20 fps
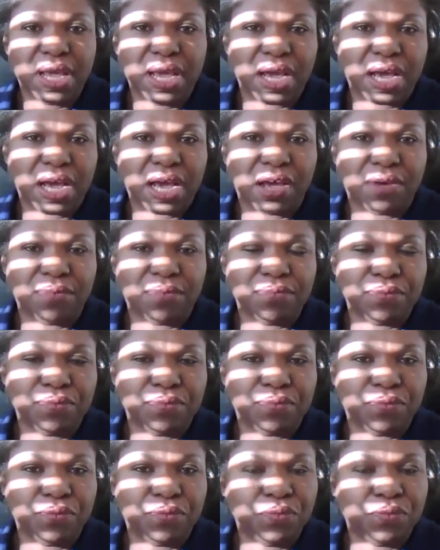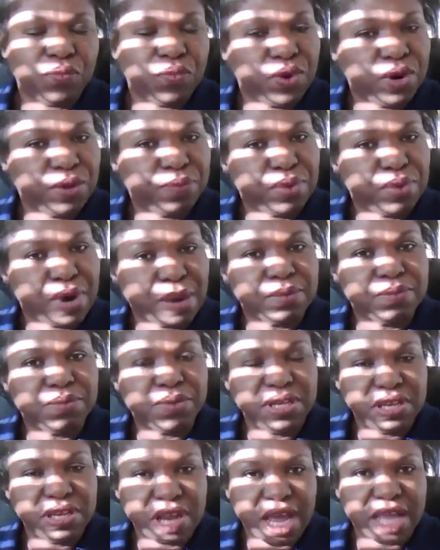um, we're
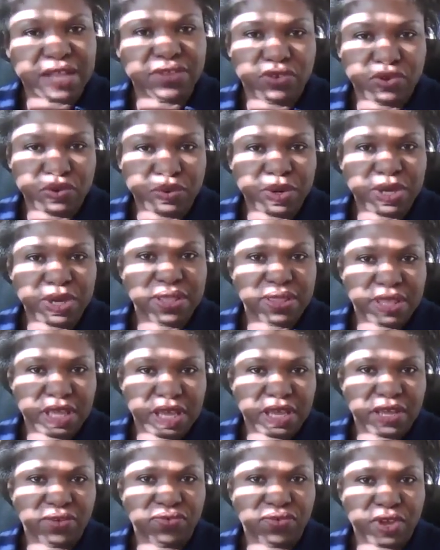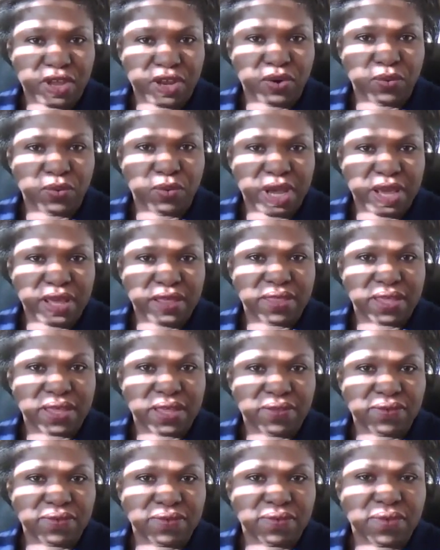probably not doing things in a way
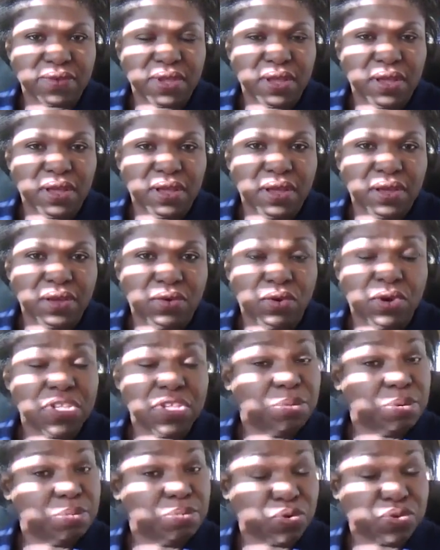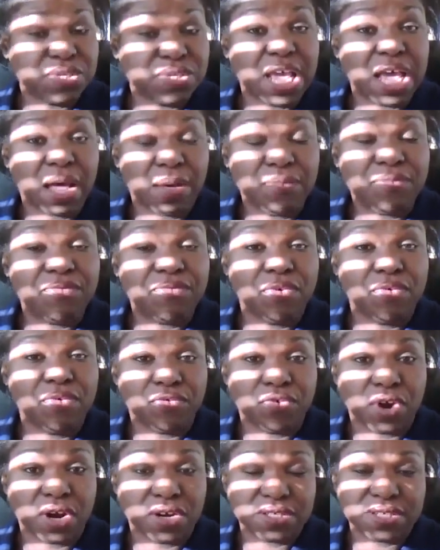that's going to be most helpful
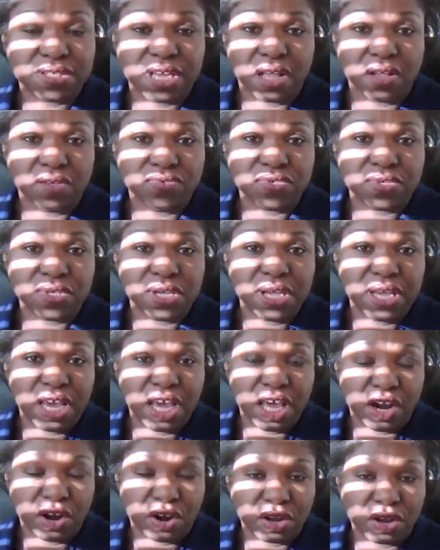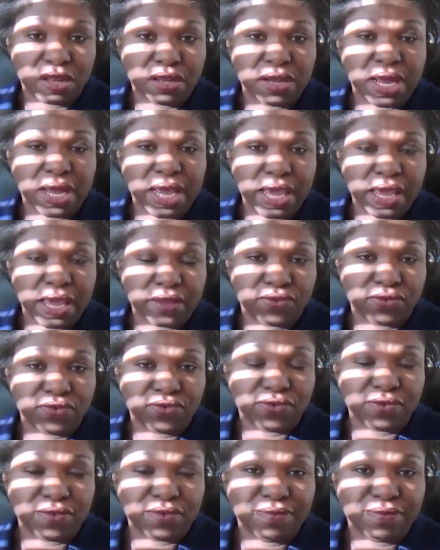for ourselves and our clients.